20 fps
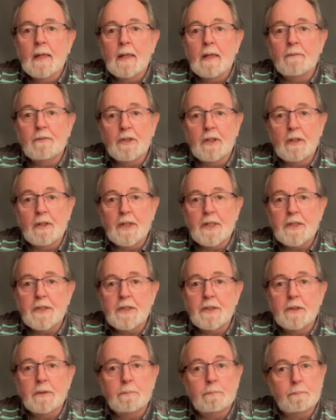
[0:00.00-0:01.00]
If you'd like
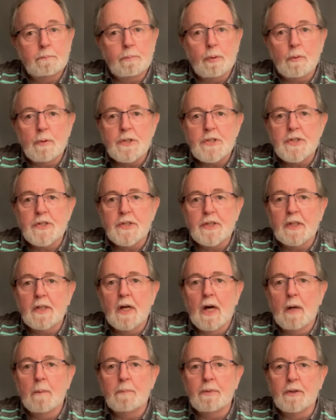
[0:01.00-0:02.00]
to purchase a
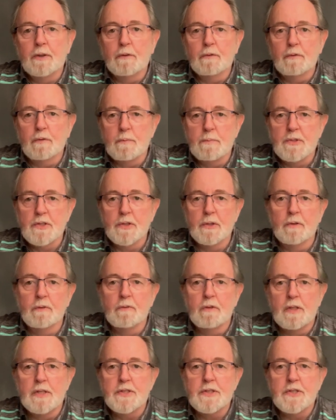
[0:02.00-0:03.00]
copy of From
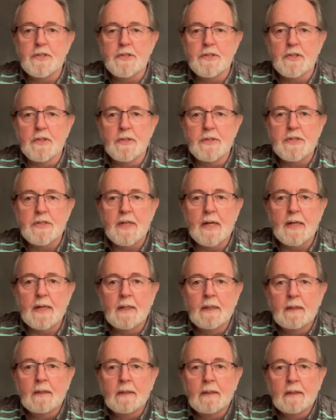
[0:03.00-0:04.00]
Sunrise to Sunset,
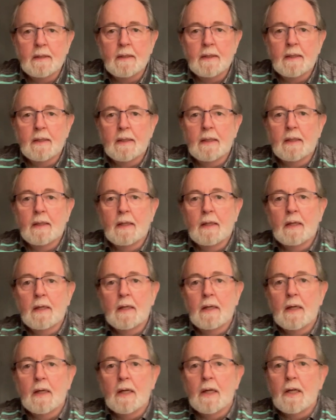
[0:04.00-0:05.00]

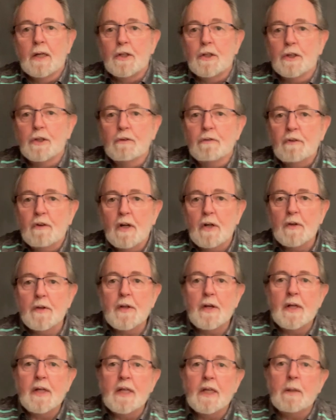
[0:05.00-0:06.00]
you can follow
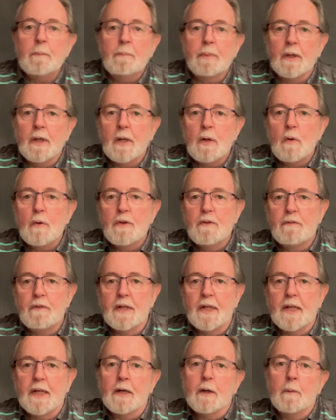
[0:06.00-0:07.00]
the link below the
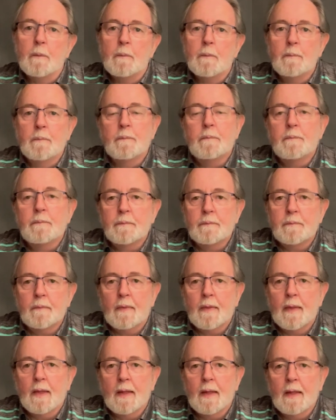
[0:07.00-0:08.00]
video.
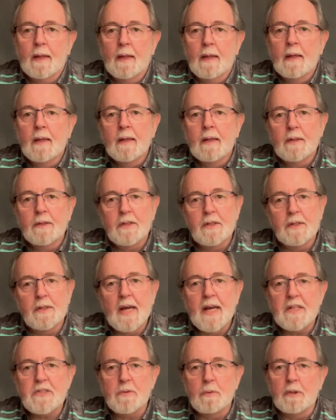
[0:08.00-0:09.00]
Till
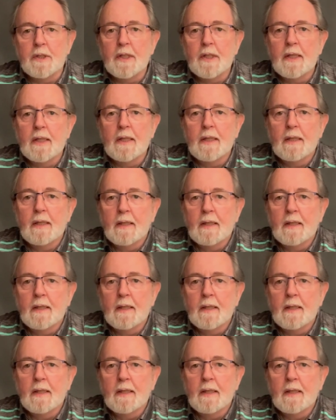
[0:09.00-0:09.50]
next week,